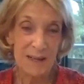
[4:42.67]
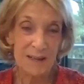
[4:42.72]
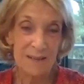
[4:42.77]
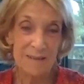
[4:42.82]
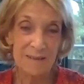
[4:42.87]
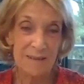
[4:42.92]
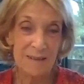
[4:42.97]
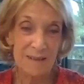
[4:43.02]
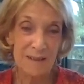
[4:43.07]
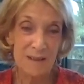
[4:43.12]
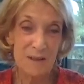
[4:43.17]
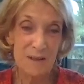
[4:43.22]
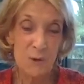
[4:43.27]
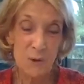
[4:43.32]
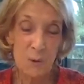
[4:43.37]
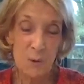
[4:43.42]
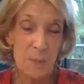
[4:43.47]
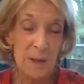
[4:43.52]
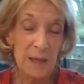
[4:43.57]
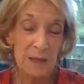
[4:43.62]
And
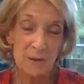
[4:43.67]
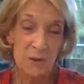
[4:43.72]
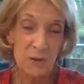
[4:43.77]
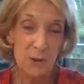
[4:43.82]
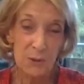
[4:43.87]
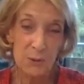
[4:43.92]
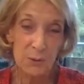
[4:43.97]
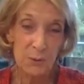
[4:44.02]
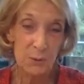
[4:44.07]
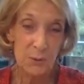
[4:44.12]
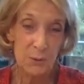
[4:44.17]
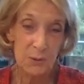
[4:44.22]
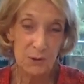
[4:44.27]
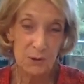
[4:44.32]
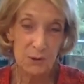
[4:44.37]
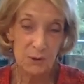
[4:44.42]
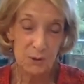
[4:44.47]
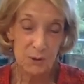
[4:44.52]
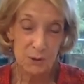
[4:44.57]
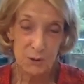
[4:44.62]
your menu,
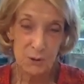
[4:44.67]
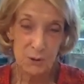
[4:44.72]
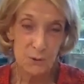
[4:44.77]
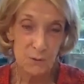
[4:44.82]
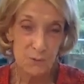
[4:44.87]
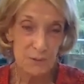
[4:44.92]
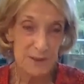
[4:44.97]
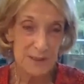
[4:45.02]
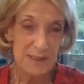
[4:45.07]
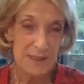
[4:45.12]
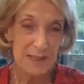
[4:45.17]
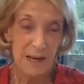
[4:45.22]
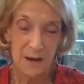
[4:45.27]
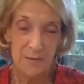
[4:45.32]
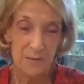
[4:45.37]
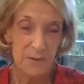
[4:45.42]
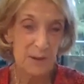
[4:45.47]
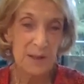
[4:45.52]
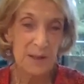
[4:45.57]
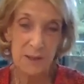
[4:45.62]
your service,
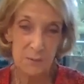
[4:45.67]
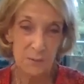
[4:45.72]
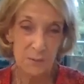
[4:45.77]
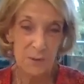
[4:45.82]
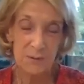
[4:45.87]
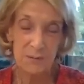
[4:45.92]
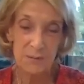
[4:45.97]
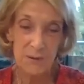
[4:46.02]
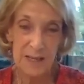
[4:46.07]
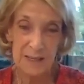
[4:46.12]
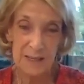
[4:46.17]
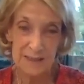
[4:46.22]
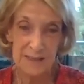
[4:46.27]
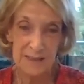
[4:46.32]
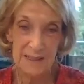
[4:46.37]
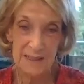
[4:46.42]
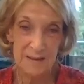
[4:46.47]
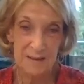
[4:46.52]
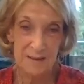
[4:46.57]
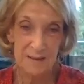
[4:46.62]
everything
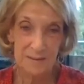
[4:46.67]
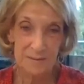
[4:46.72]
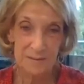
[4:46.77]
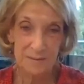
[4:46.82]
reflects it.